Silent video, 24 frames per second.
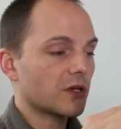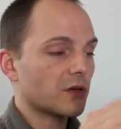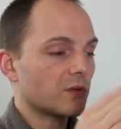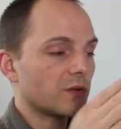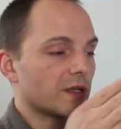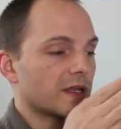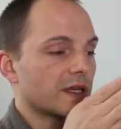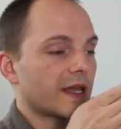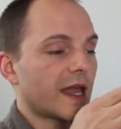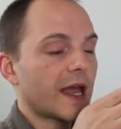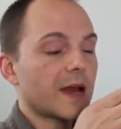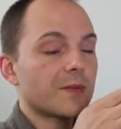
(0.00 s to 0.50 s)

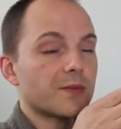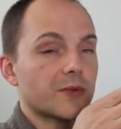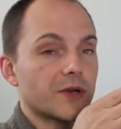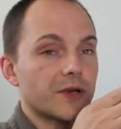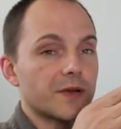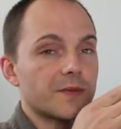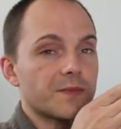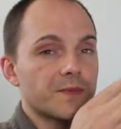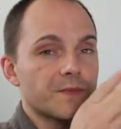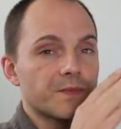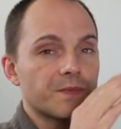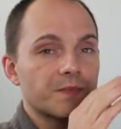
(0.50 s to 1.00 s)
with the
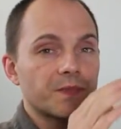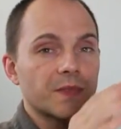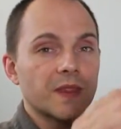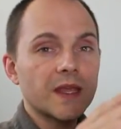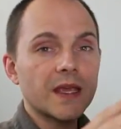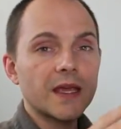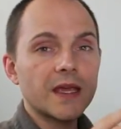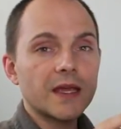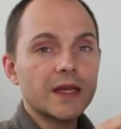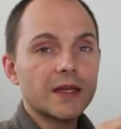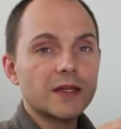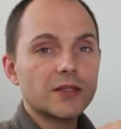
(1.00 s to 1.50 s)
camera.
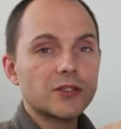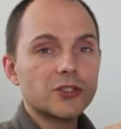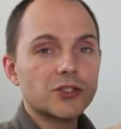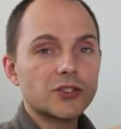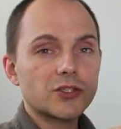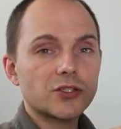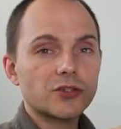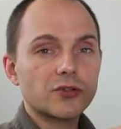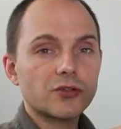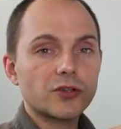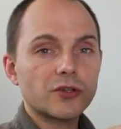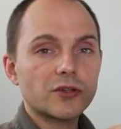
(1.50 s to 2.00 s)

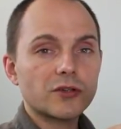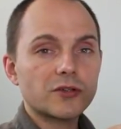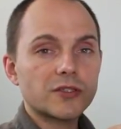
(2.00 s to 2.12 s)
To